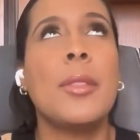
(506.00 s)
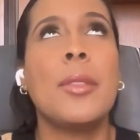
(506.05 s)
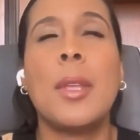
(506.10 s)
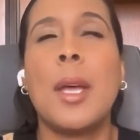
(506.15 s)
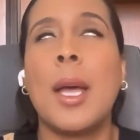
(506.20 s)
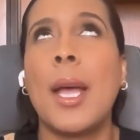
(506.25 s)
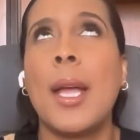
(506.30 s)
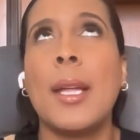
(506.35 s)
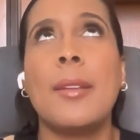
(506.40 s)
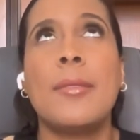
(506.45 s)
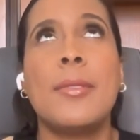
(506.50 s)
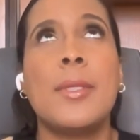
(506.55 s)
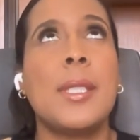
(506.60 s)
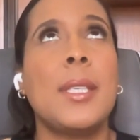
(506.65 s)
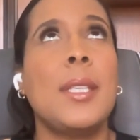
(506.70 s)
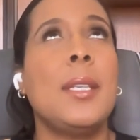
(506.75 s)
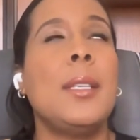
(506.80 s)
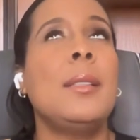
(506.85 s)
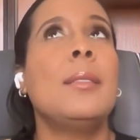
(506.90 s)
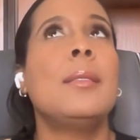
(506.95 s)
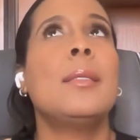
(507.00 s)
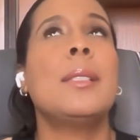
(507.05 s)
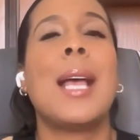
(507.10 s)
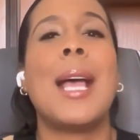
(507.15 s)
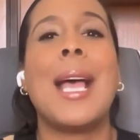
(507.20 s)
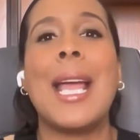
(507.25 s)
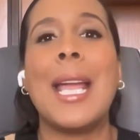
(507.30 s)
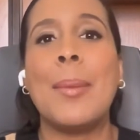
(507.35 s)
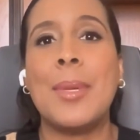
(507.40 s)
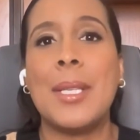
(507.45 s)
I have seen
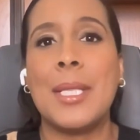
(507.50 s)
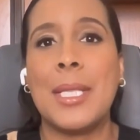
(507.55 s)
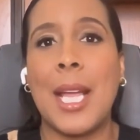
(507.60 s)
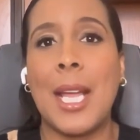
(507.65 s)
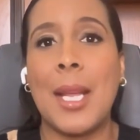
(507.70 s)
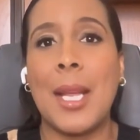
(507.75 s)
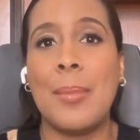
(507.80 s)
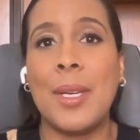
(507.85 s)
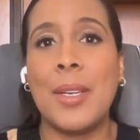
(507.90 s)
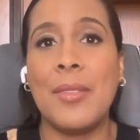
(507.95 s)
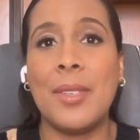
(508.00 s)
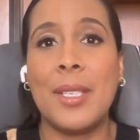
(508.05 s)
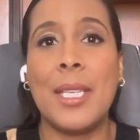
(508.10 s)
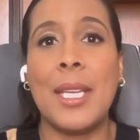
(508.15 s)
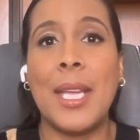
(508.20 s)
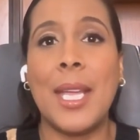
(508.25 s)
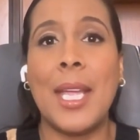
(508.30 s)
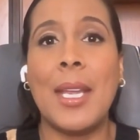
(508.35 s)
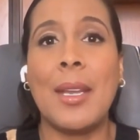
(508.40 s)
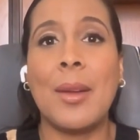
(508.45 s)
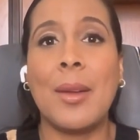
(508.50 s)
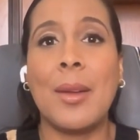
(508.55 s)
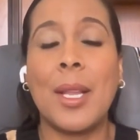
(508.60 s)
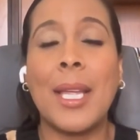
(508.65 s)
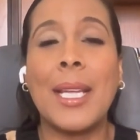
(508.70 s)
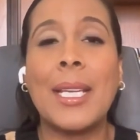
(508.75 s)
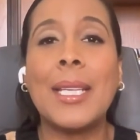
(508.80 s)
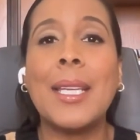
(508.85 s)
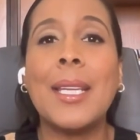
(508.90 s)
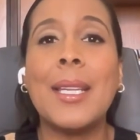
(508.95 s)
time and time again,
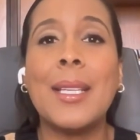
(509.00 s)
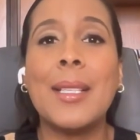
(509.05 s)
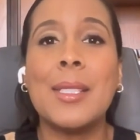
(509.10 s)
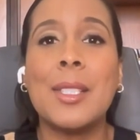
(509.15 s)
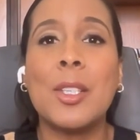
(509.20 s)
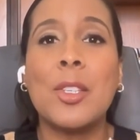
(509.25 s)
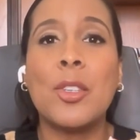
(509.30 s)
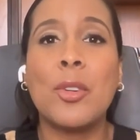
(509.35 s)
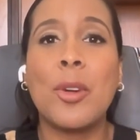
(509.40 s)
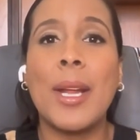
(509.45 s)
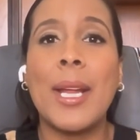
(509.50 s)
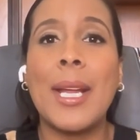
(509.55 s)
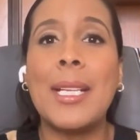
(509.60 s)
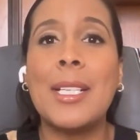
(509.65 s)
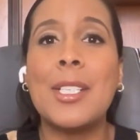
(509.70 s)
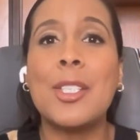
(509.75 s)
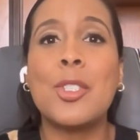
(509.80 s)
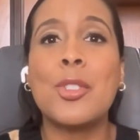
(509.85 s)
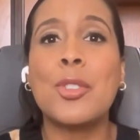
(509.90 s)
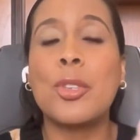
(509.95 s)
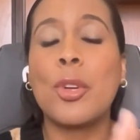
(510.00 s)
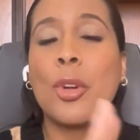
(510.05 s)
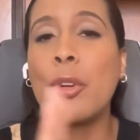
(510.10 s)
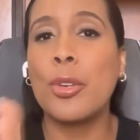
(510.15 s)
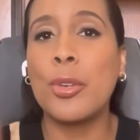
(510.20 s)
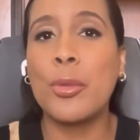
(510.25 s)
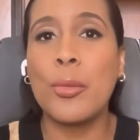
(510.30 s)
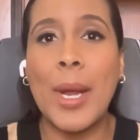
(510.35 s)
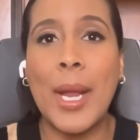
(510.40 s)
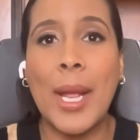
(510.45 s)
like kids' grade
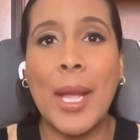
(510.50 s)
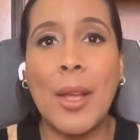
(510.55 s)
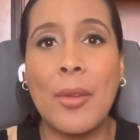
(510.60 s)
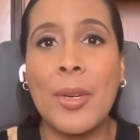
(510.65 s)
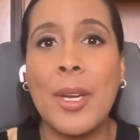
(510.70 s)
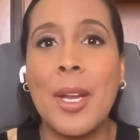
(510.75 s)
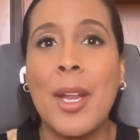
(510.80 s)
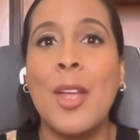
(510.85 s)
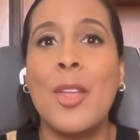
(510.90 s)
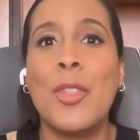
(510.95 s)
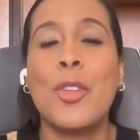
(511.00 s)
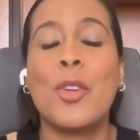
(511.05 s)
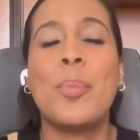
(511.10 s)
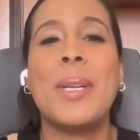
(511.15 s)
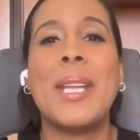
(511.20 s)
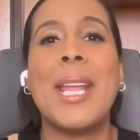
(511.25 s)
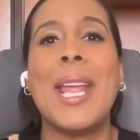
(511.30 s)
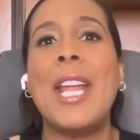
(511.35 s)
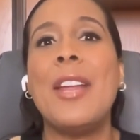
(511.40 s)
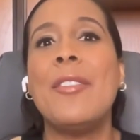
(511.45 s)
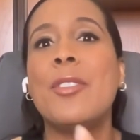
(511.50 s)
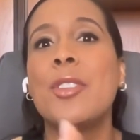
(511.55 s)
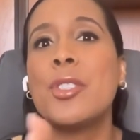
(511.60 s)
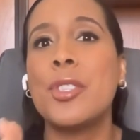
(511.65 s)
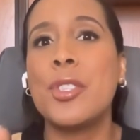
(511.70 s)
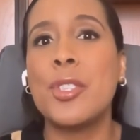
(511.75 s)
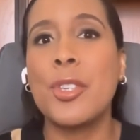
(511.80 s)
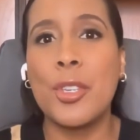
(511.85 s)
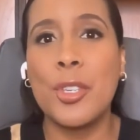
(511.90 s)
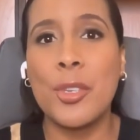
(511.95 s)
turn around, their
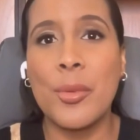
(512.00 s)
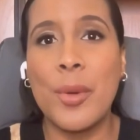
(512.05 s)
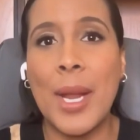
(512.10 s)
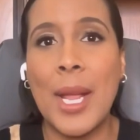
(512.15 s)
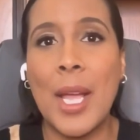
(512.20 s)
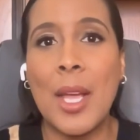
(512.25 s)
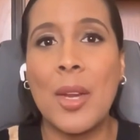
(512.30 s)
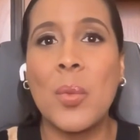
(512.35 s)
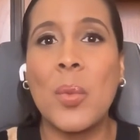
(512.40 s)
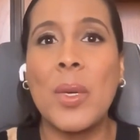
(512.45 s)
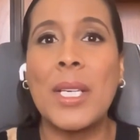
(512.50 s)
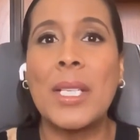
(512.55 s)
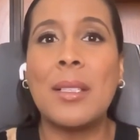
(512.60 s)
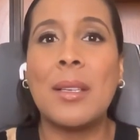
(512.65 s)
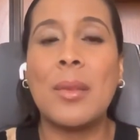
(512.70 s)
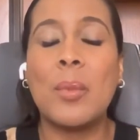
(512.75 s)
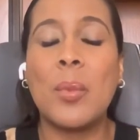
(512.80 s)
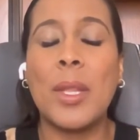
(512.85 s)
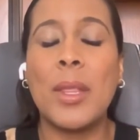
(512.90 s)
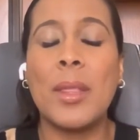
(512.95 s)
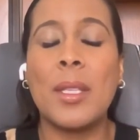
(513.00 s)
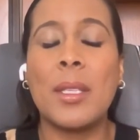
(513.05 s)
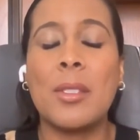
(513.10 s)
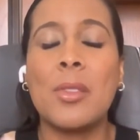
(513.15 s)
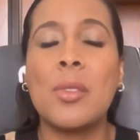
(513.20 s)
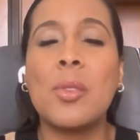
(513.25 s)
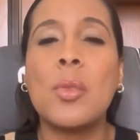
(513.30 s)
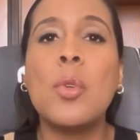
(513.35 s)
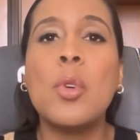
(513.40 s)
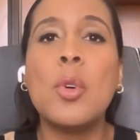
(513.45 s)
behaviors turn around when when the
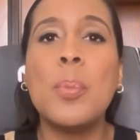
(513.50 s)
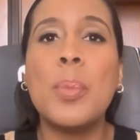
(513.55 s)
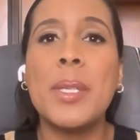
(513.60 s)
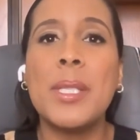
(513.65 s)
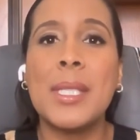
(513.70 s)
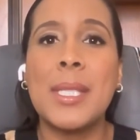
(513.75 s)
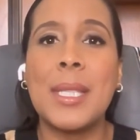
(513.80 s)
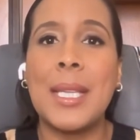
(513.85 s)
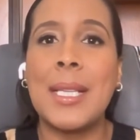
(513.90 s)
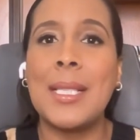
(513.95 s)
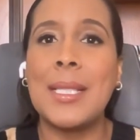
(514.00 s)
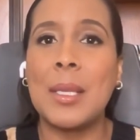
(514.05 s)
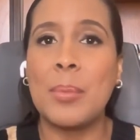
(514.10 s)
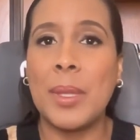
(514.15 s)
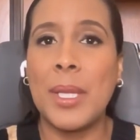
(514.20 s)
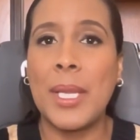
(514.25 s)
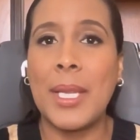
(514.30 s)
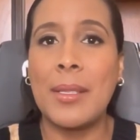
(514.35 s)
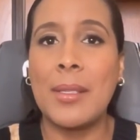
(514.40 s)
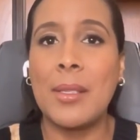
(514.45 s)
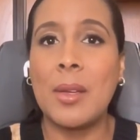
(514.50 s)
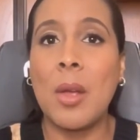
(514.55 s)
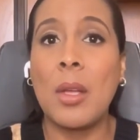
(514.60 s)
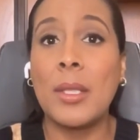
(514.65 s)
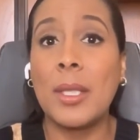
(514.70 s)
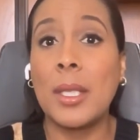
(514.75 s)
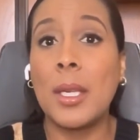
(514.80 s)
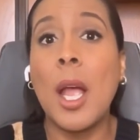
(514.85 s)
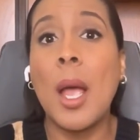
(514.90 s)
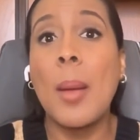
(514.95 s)
school puts things in place
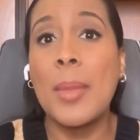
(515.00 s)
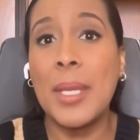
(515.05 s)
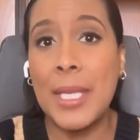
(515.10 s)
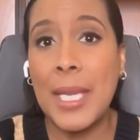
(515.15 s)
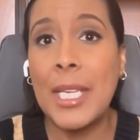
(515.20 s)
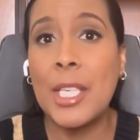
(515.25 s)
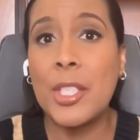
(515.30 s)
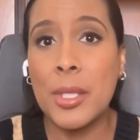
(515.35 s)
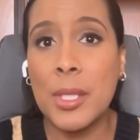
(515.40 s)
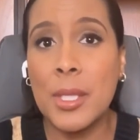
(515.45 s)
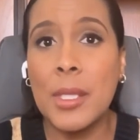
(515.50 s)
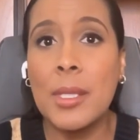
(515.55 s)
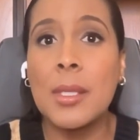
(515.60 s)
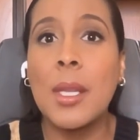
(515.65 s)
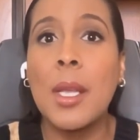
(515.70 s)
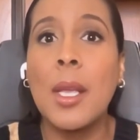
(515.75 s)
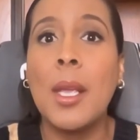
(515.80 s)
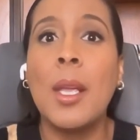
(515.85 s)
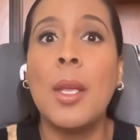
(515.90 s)
called accommodations,